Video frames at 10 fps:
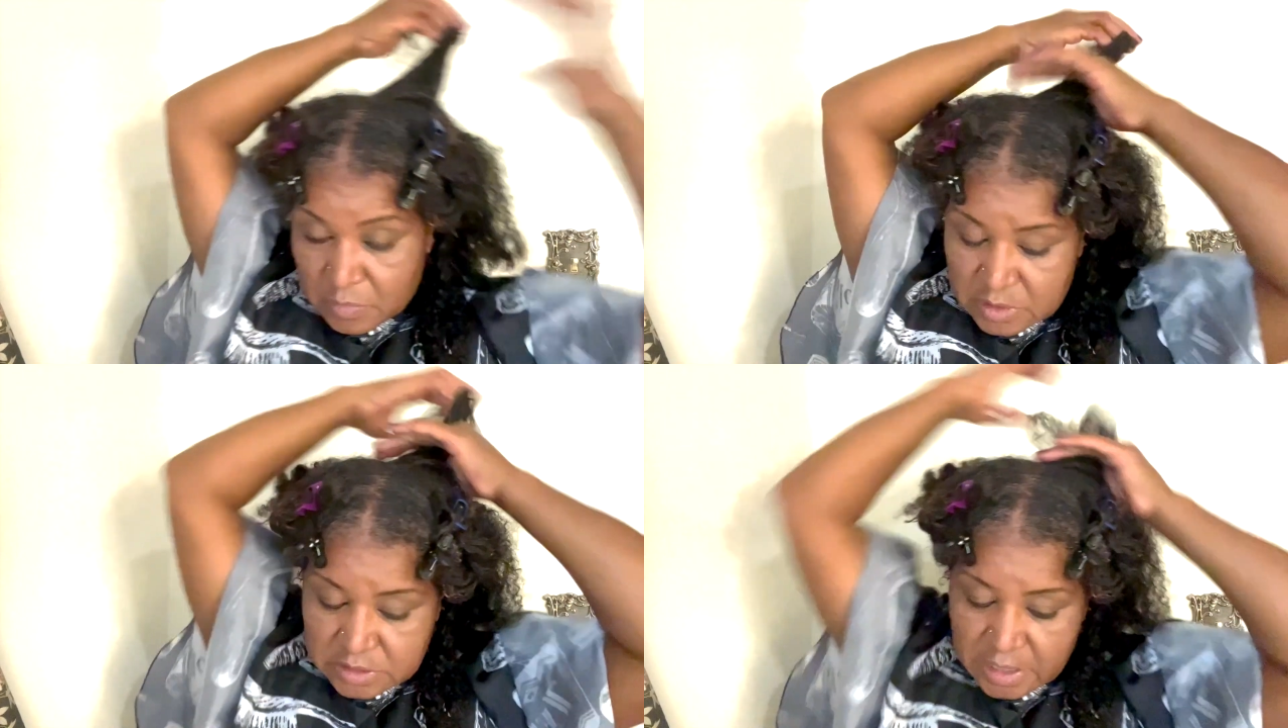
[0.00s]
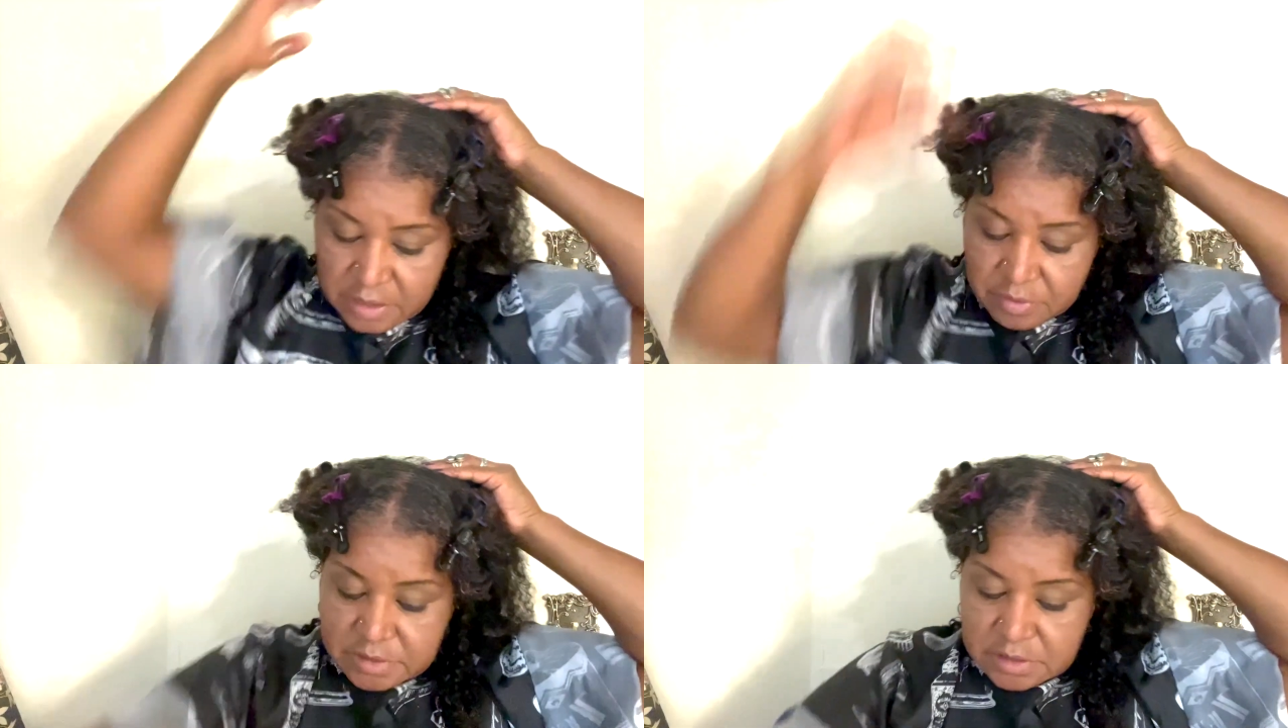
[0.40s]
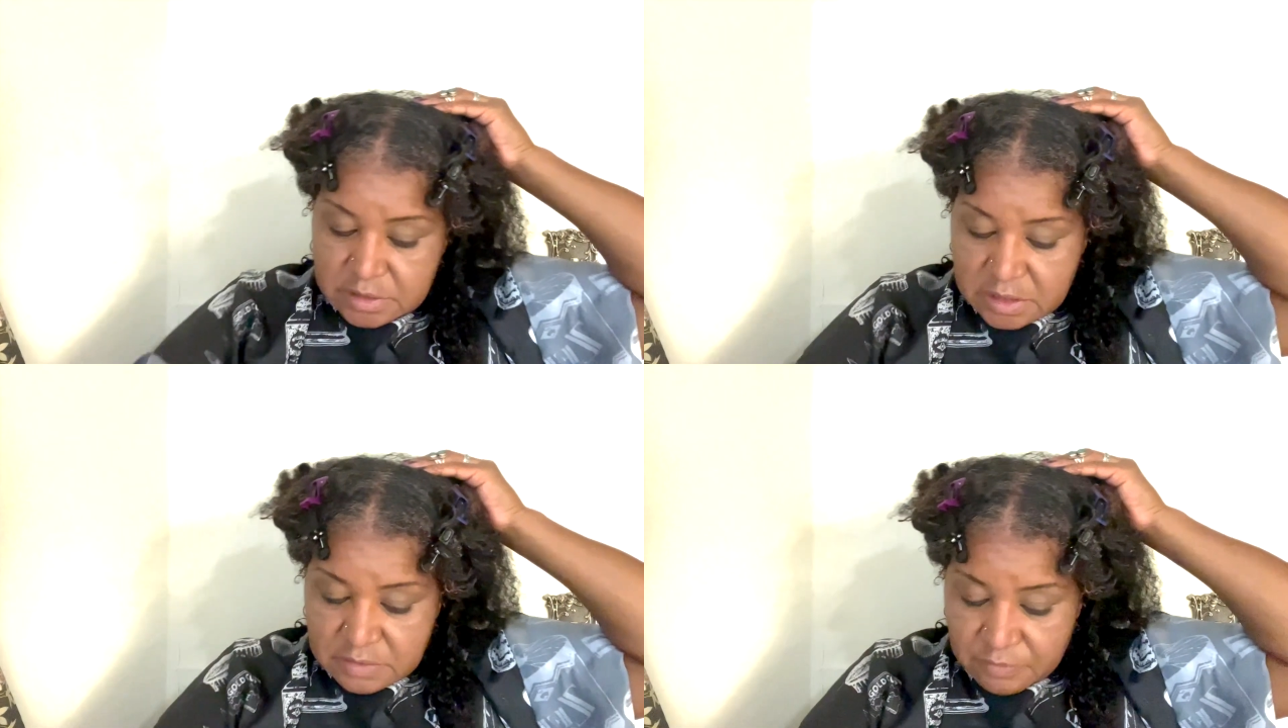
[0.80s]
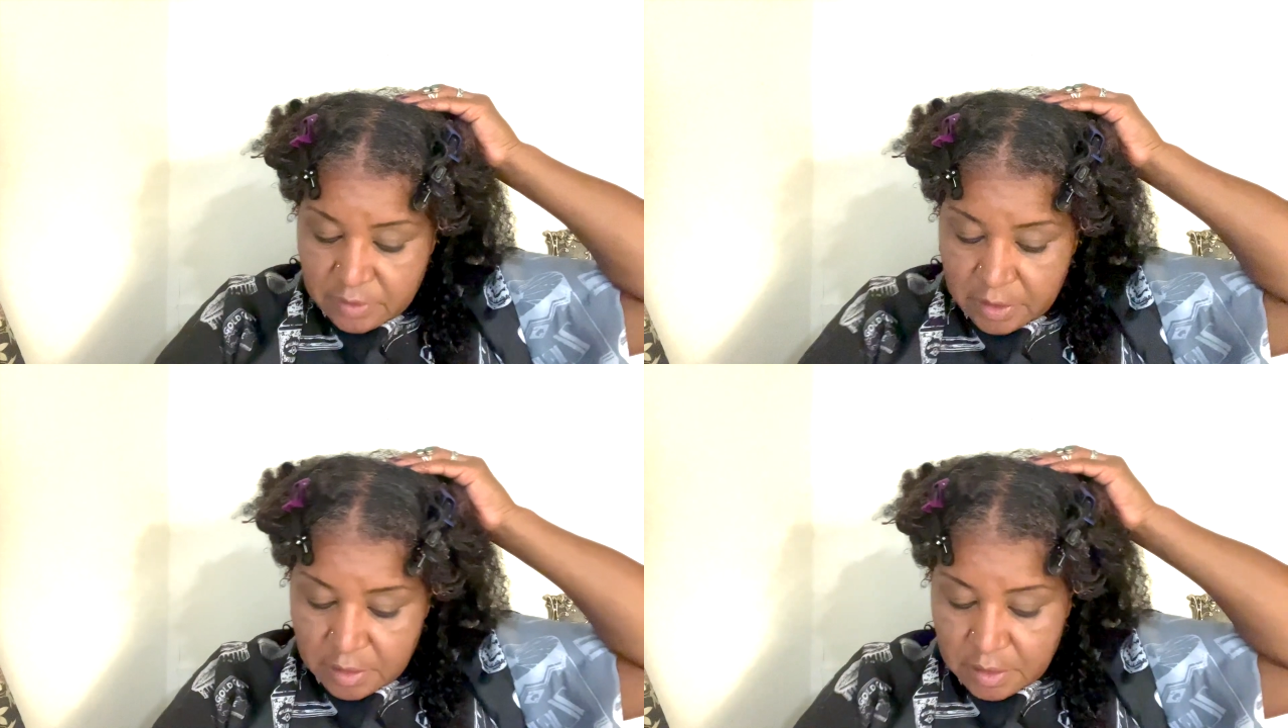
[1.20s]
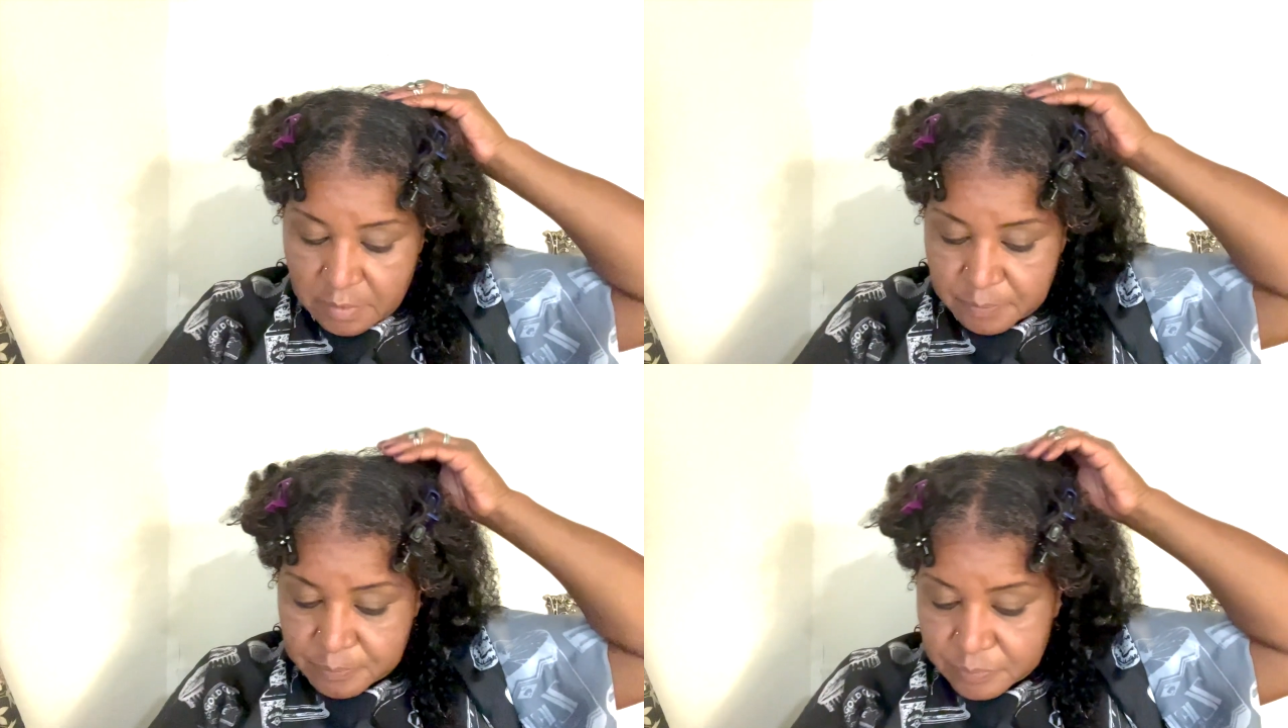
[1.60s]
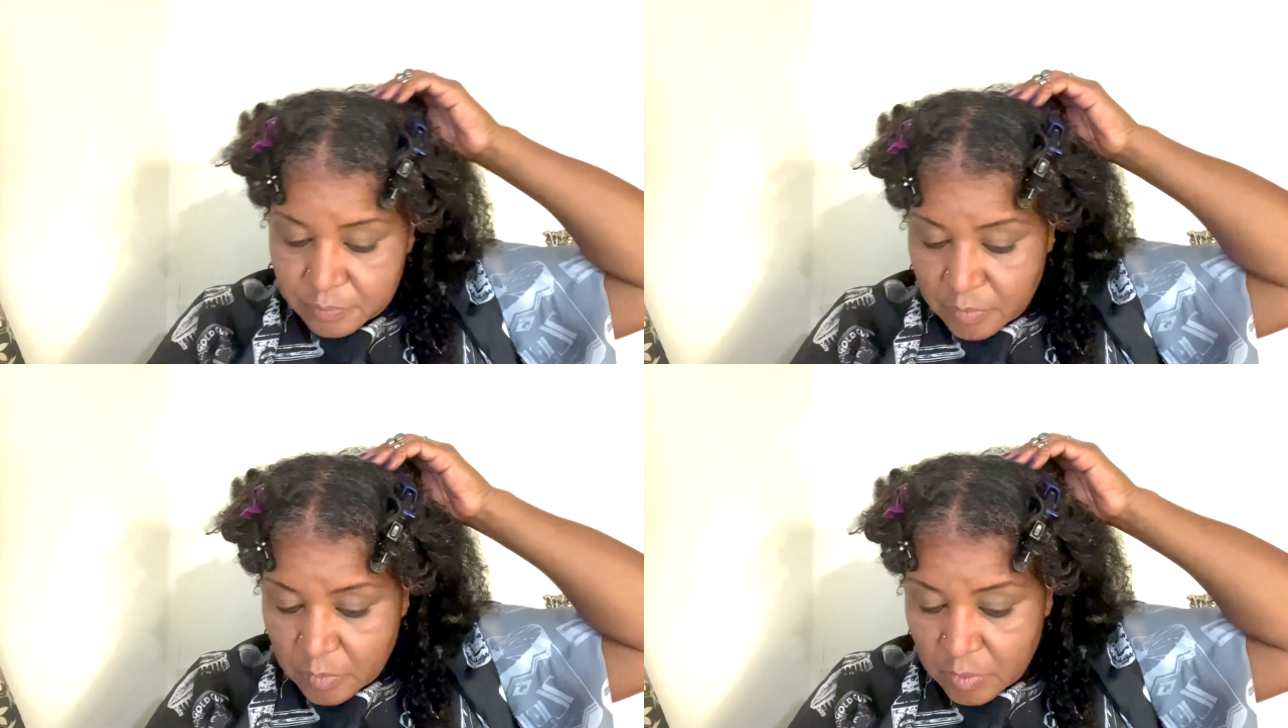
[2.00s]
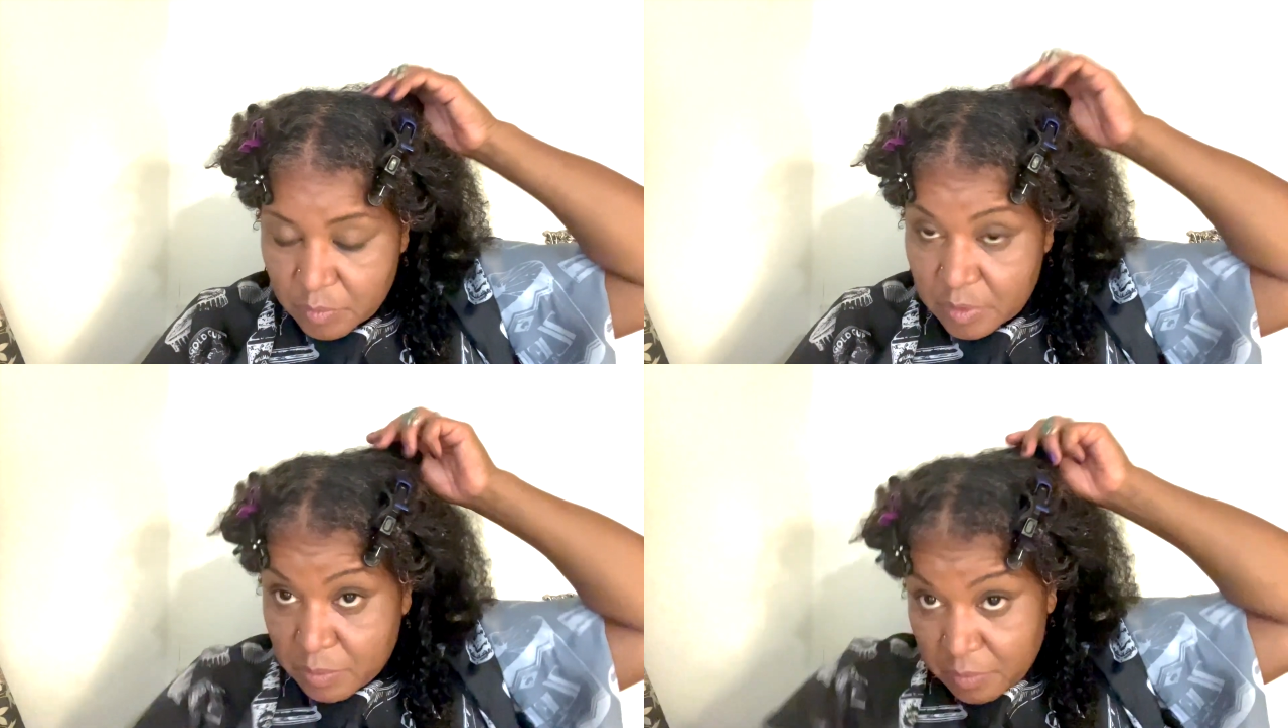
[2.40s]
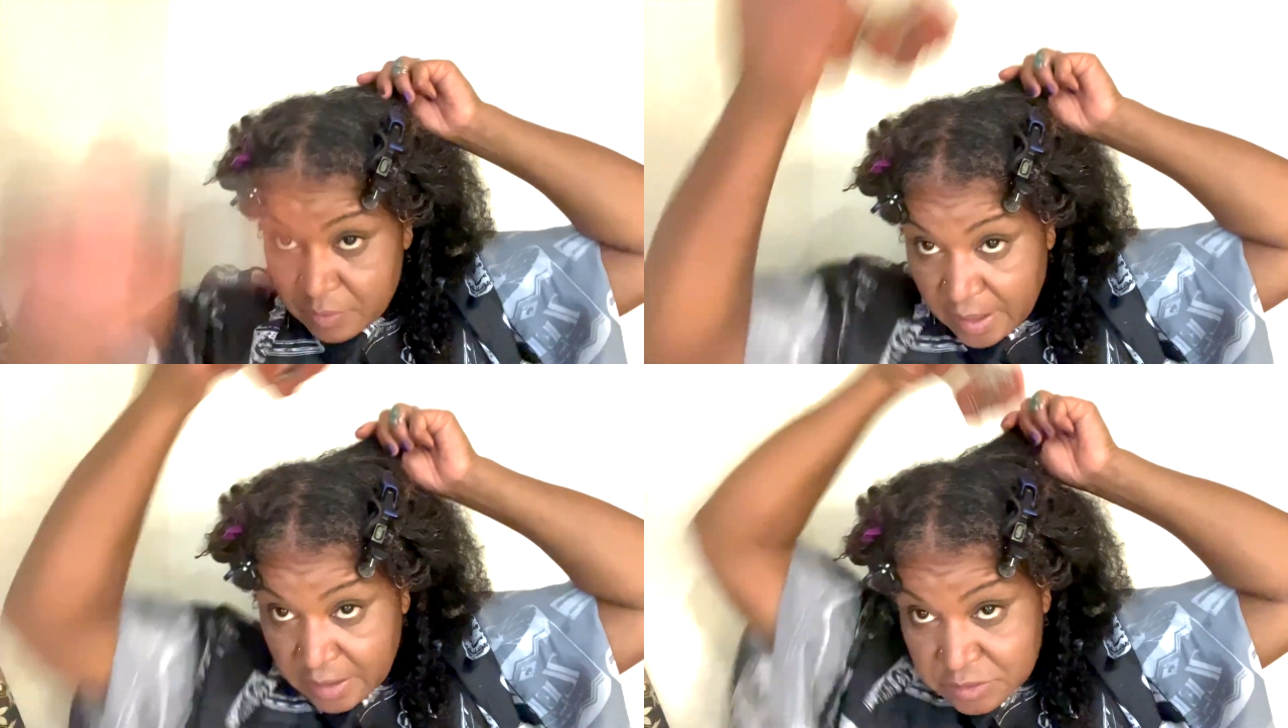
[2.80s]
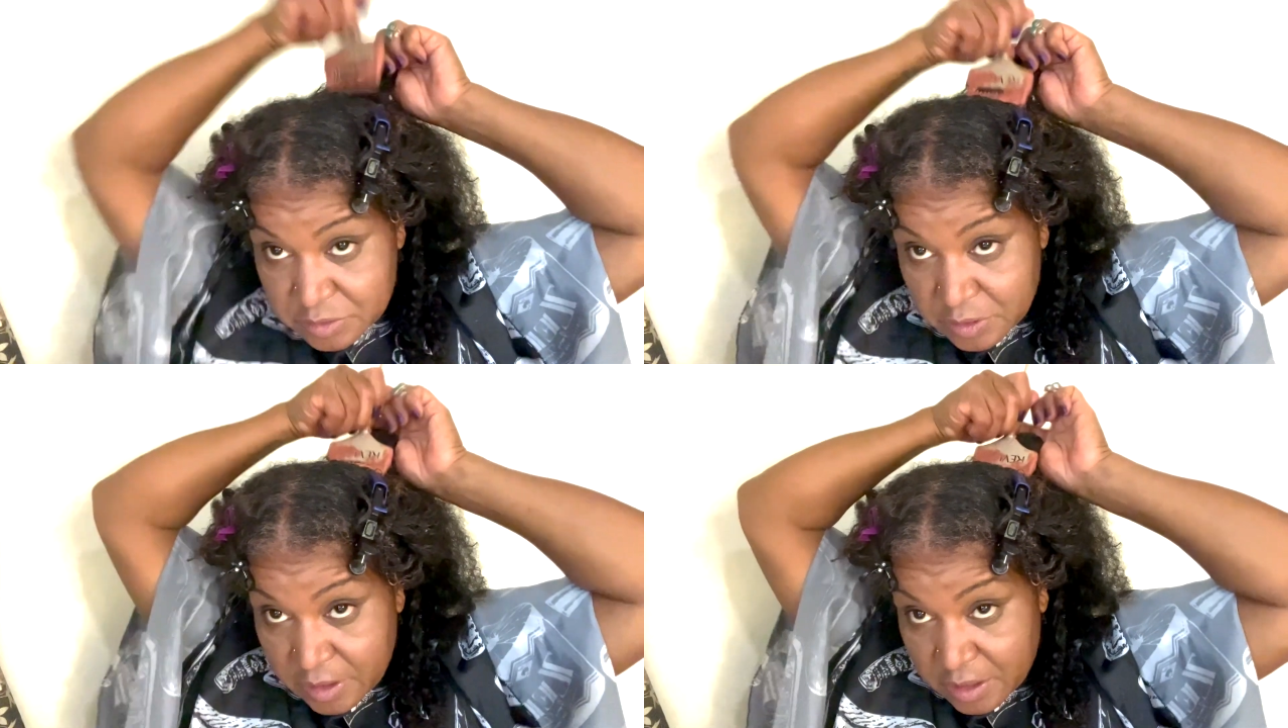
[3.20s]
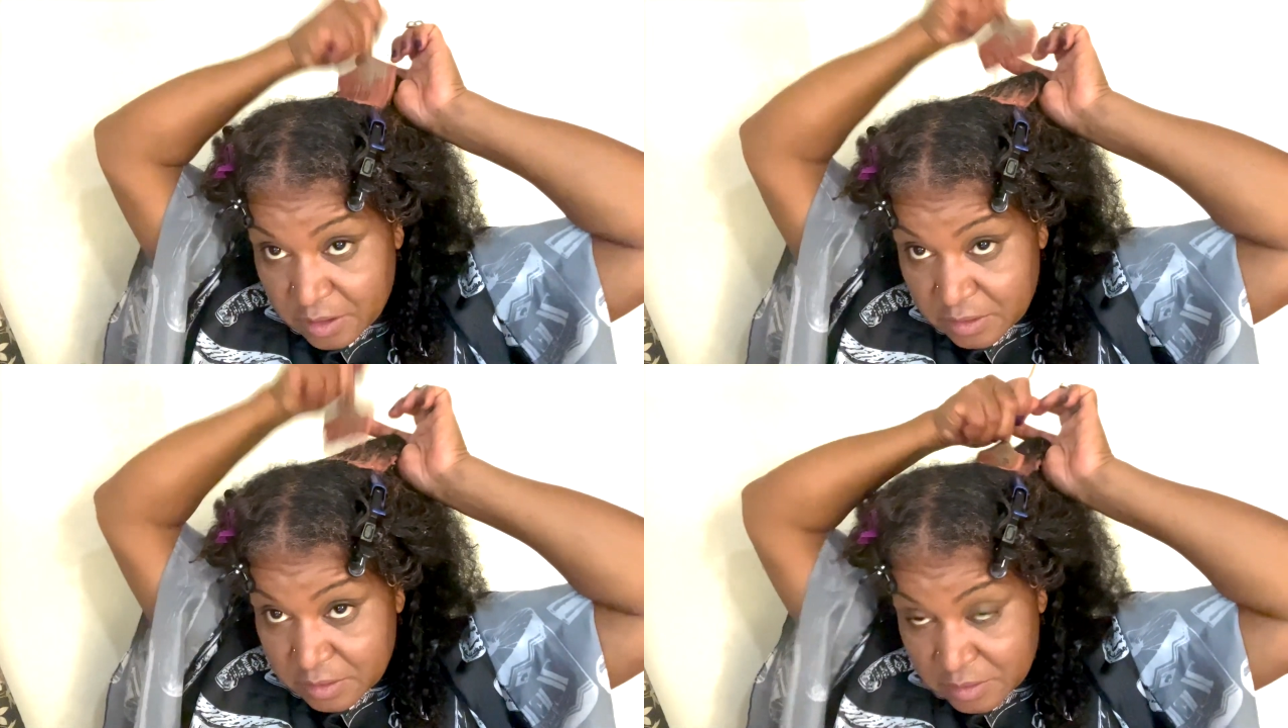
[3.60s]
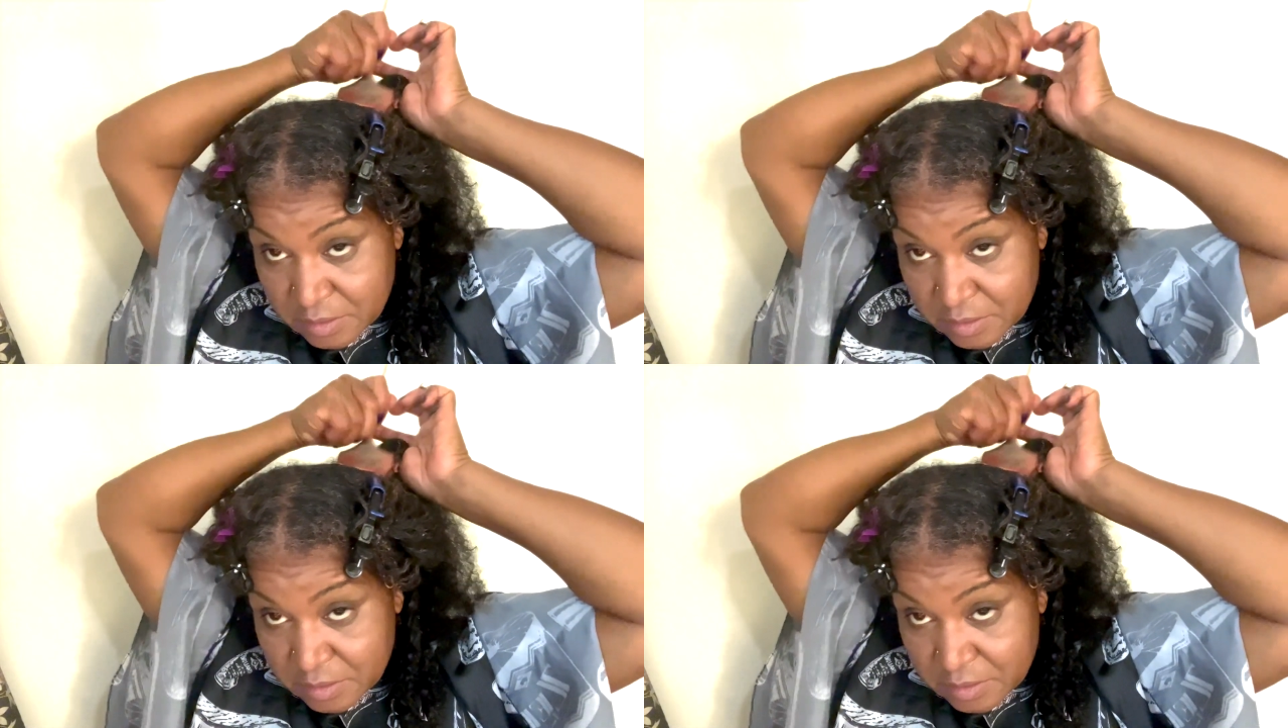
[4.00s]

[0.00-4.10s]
Kind of crazy. It does feel like when you put relaxer in your hair,